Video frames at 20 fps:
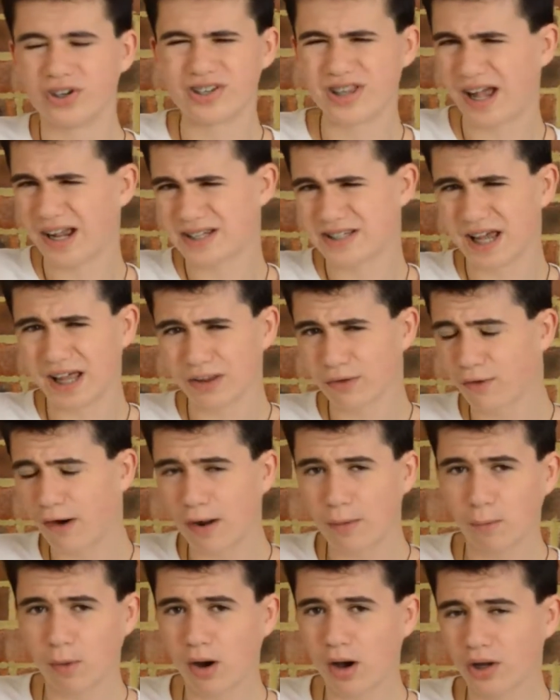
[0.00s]
Is that the
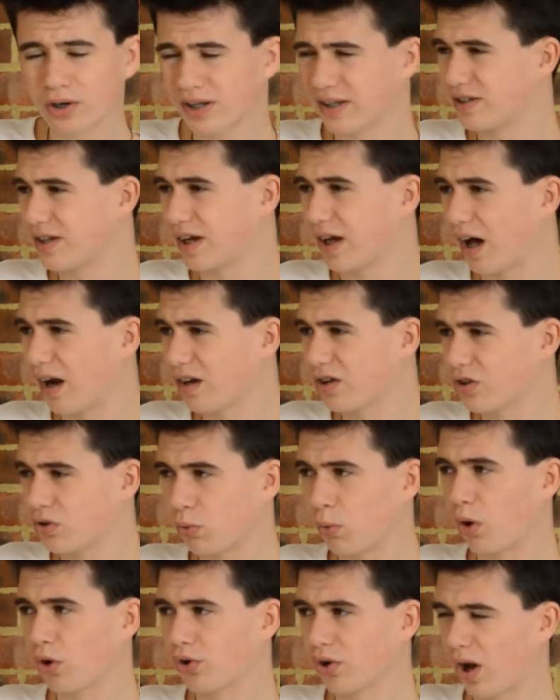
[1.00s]
right word? Is it colour
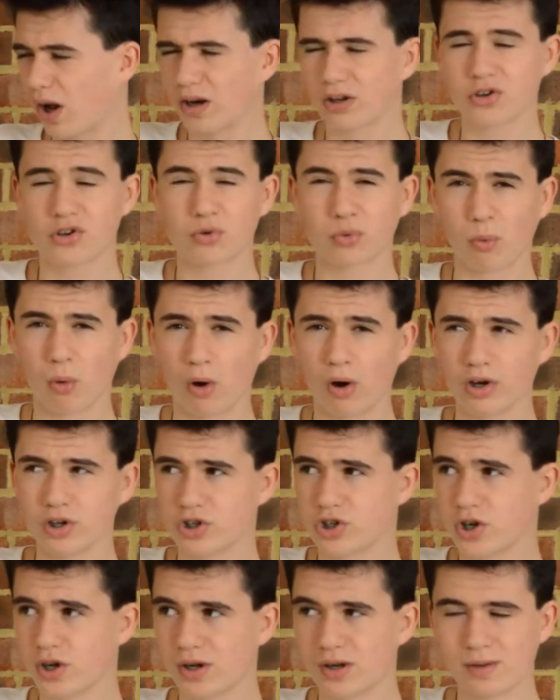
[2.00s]
swatch or colour
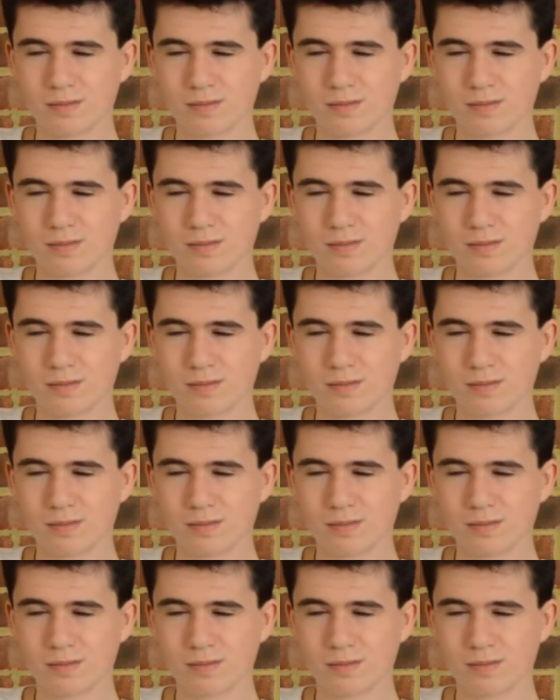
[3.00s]
swatch?